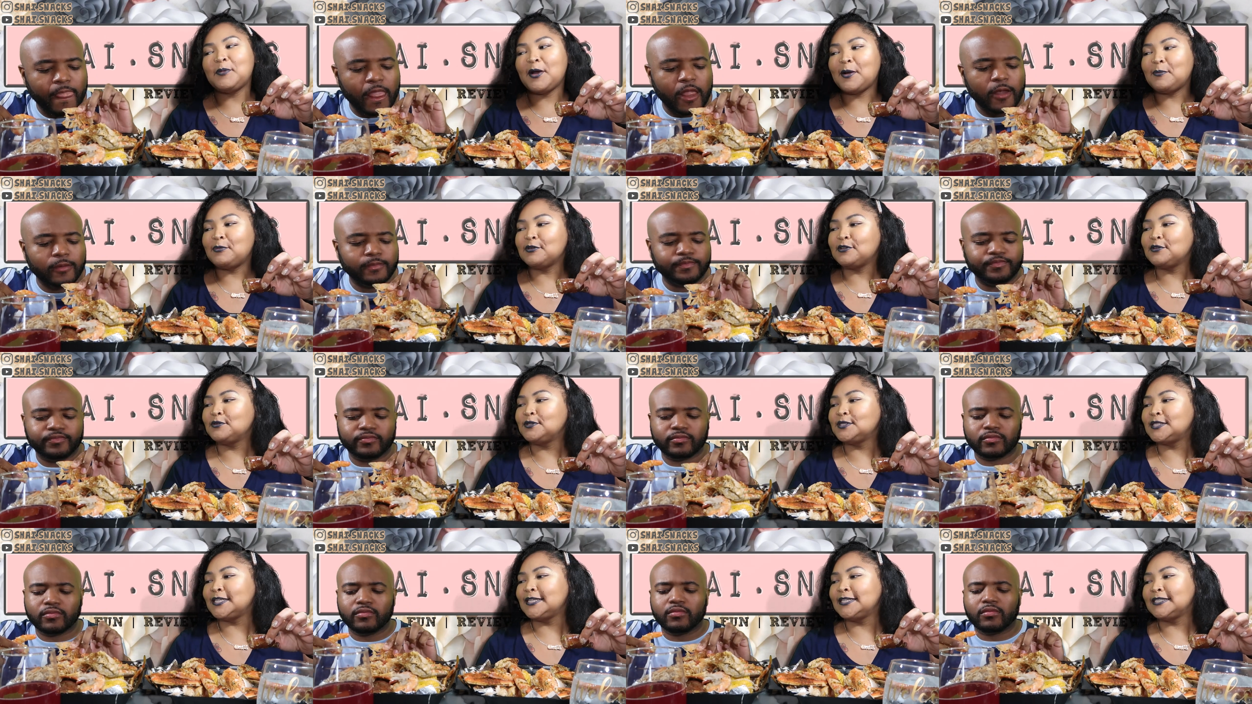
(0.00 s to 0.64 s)

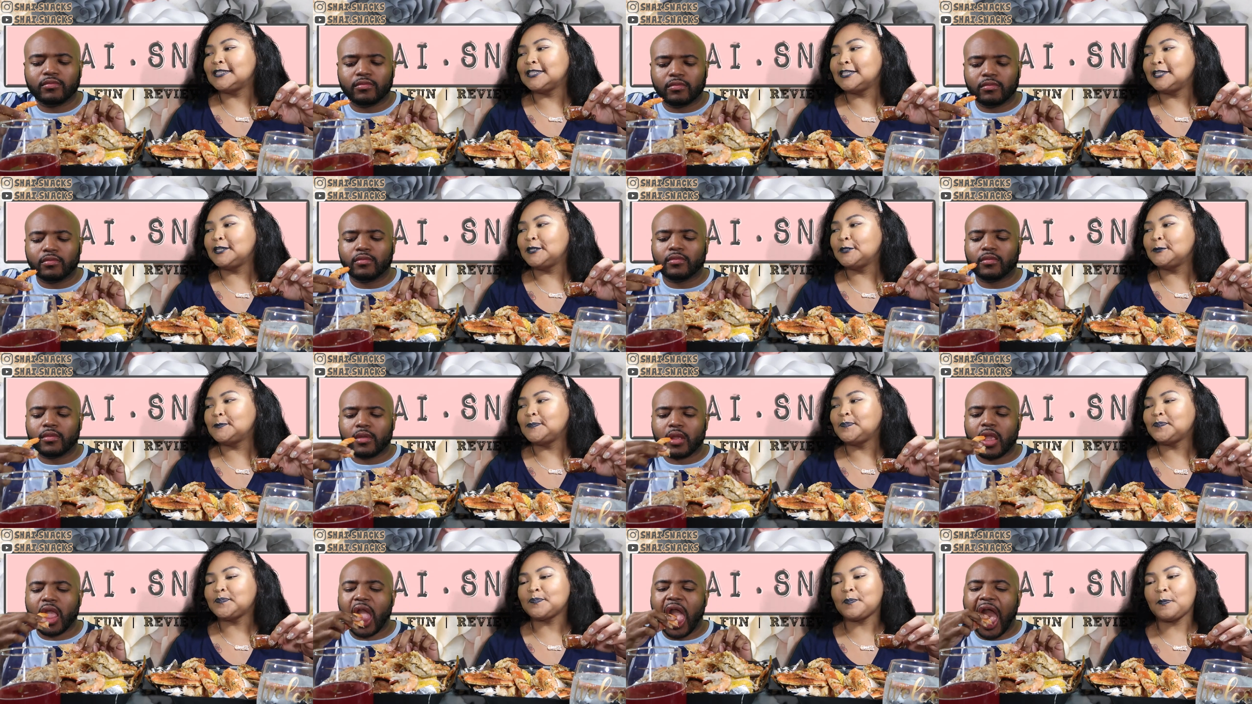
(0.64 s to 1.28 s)
Speaker 1: barbecue seasoning.
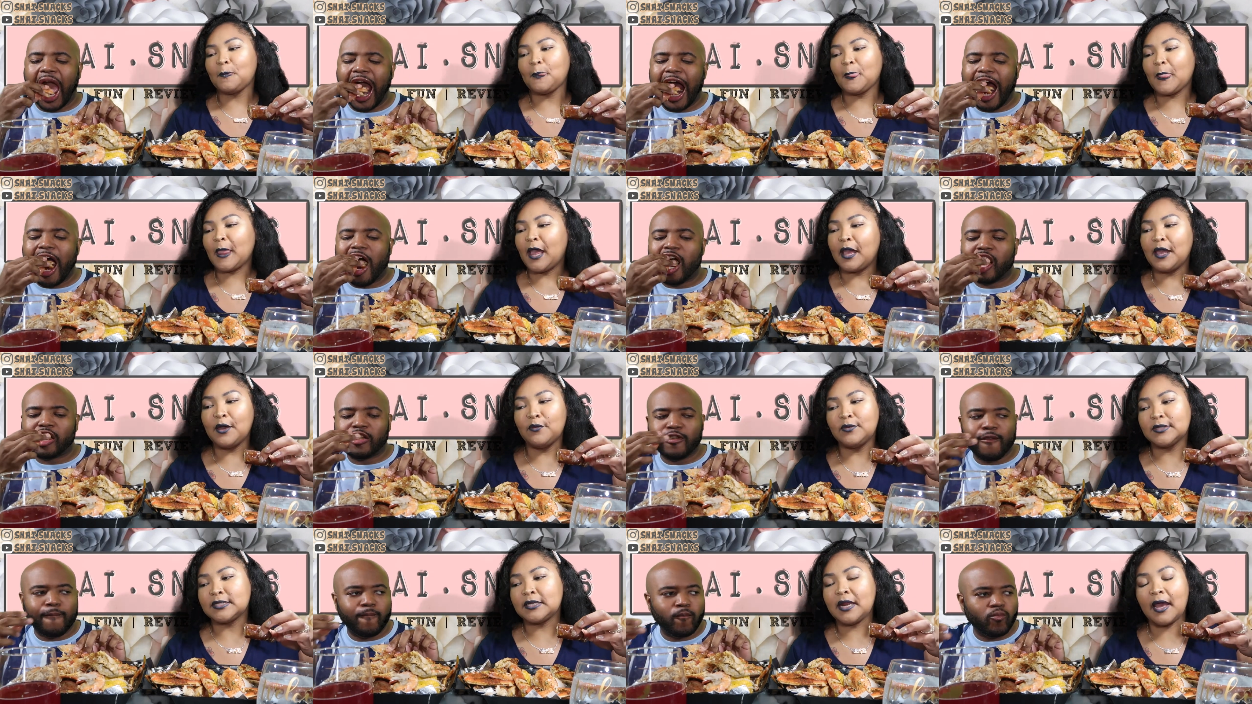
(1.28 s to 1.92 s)
Mm -hmm.
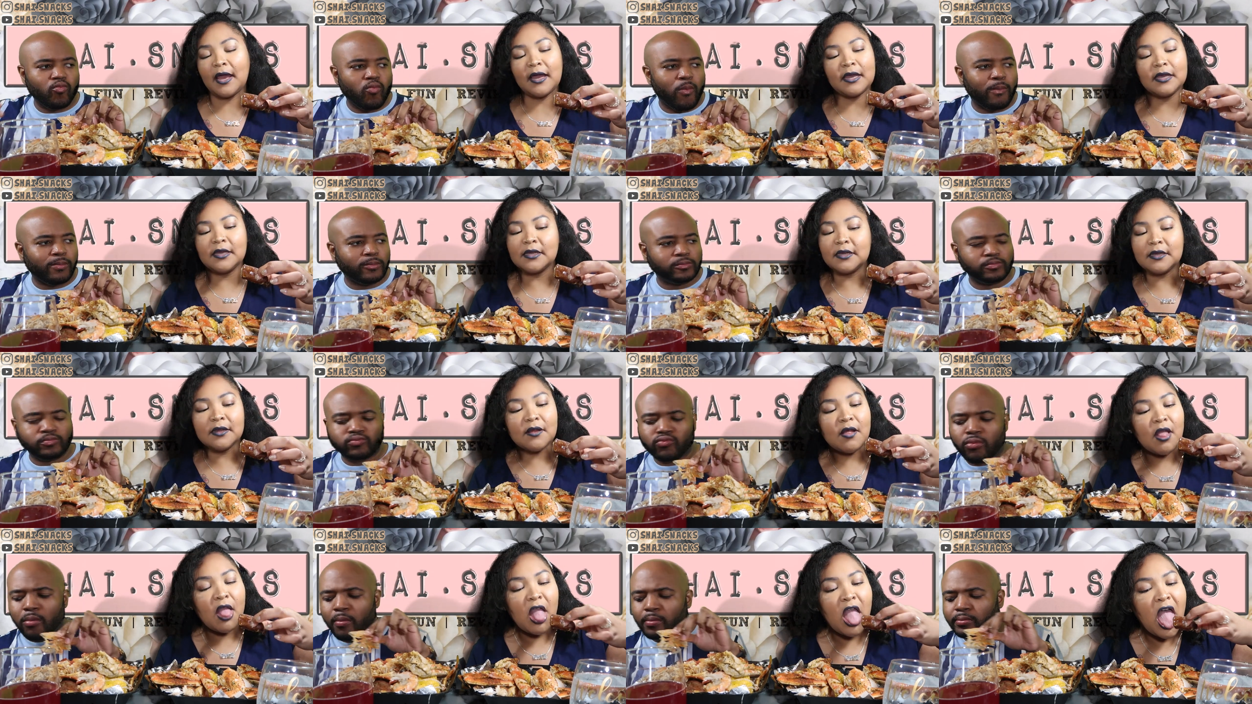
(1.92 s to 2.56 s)
It was not
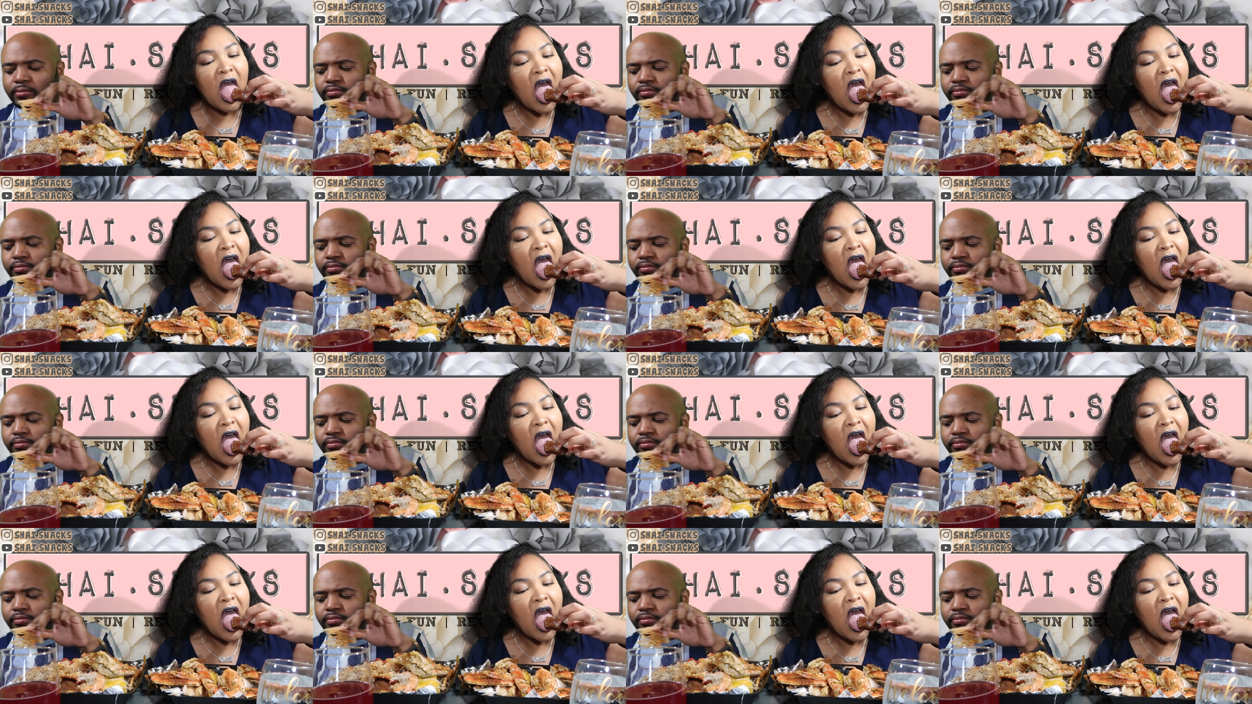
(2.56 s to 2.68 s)
it.